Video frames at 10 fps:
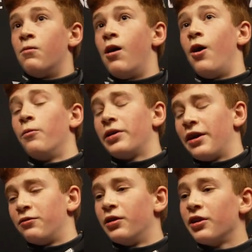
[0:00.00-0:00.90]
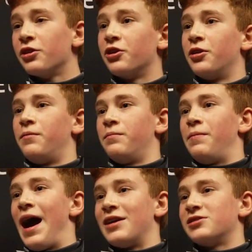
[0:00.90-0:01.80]
Well, we had really good
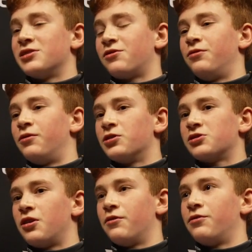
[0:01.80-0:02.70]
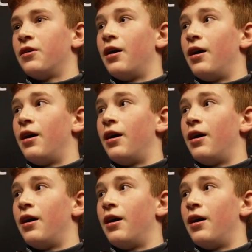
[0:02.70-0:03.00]
passes, first off,